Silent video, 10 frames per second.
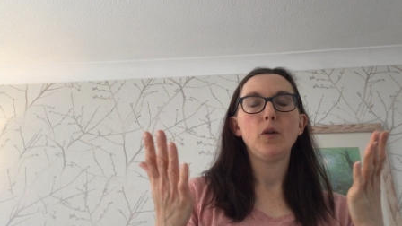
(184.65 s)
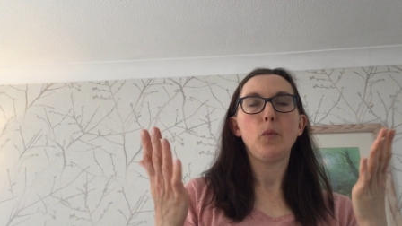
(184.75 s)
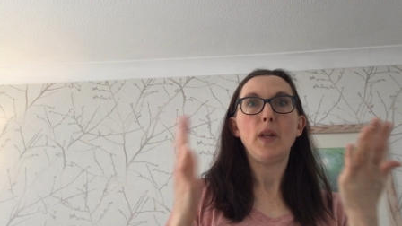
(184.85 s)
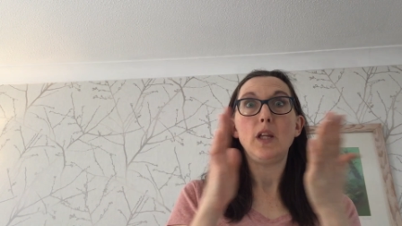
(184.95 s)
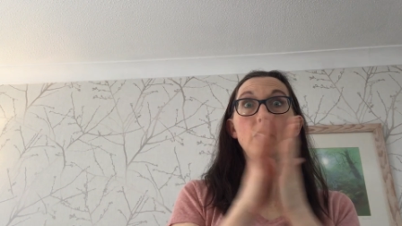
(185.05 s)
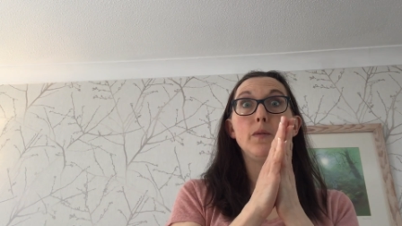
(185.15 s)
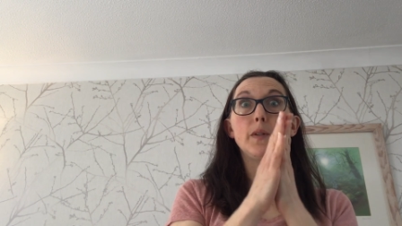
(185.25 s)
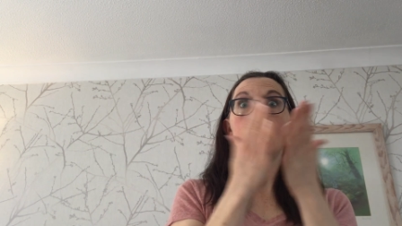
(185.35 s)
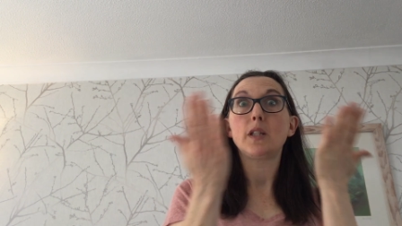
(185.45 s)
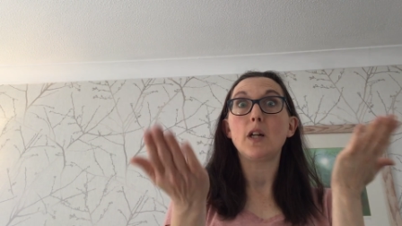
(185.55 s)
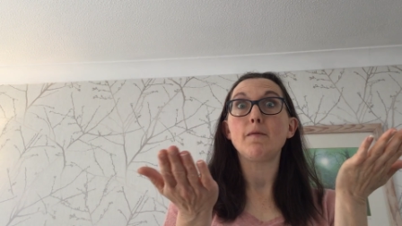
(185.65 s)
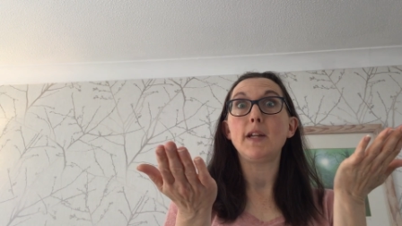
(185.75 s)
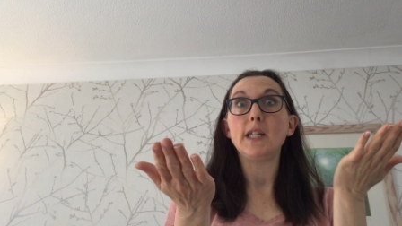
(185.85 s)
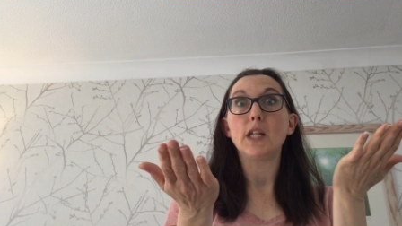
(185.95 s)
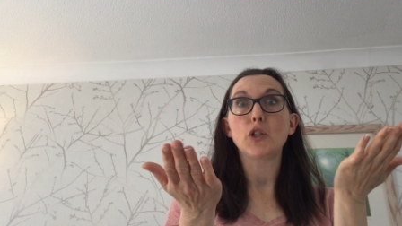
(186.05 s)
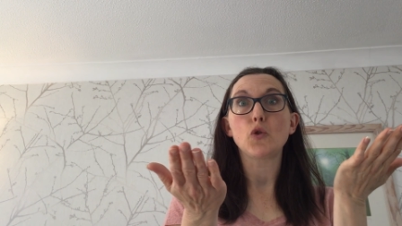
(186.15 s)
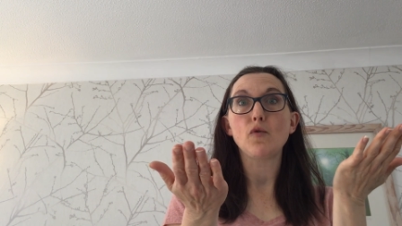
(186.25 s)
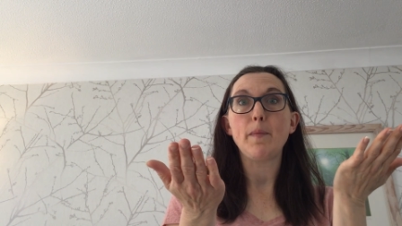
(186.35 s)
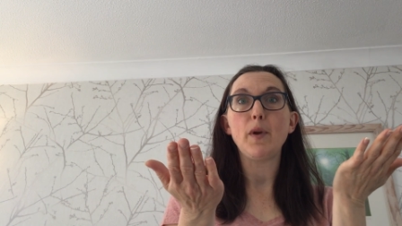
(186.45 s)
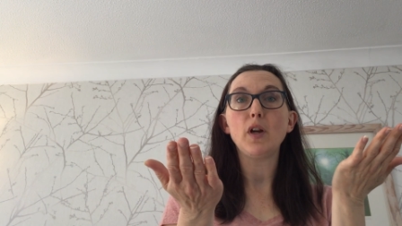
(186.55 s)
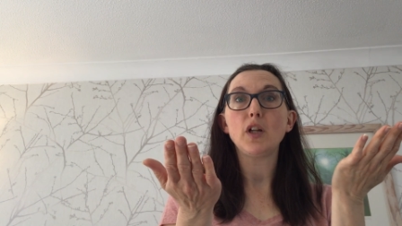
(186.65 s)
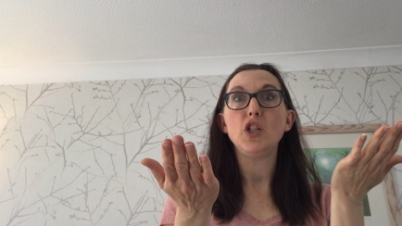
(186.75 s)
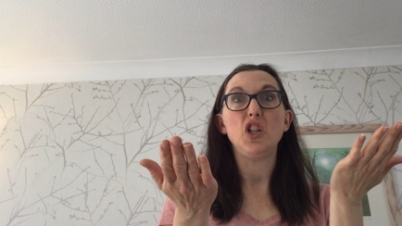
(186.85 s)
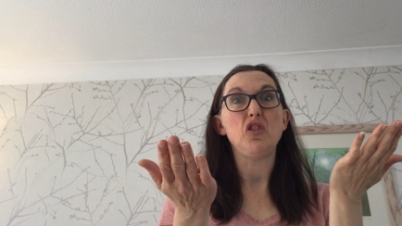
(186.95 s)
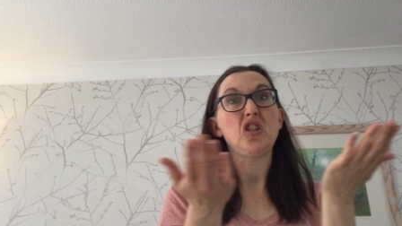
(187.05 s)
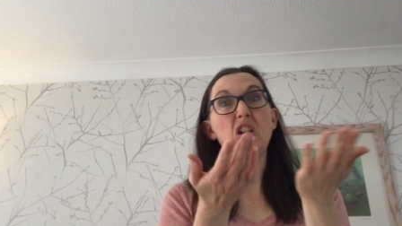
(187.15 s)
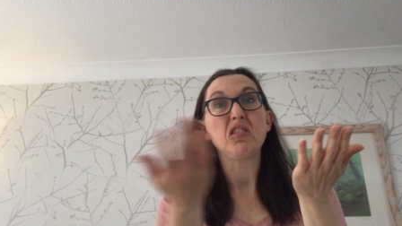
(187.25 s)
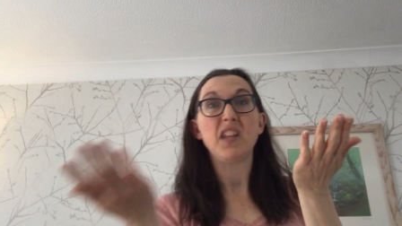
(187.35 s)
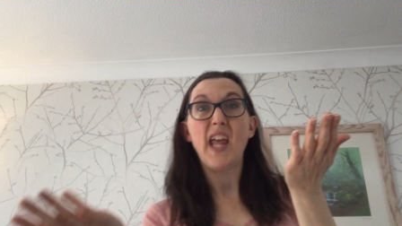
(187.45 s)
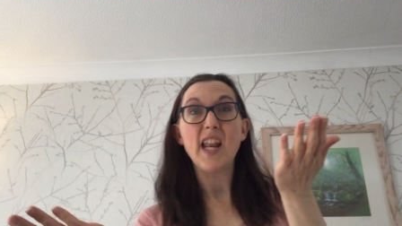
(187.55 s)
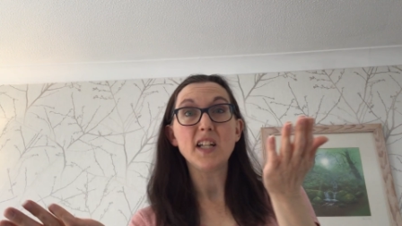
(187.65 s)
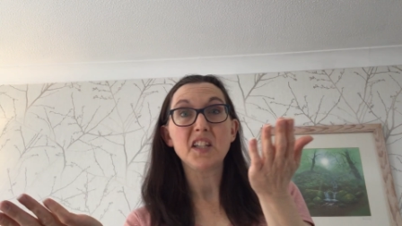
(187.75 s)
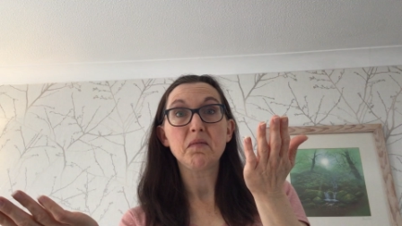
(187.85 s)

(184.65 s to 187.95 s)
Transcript: when you start reading a storybook, do you start at the end?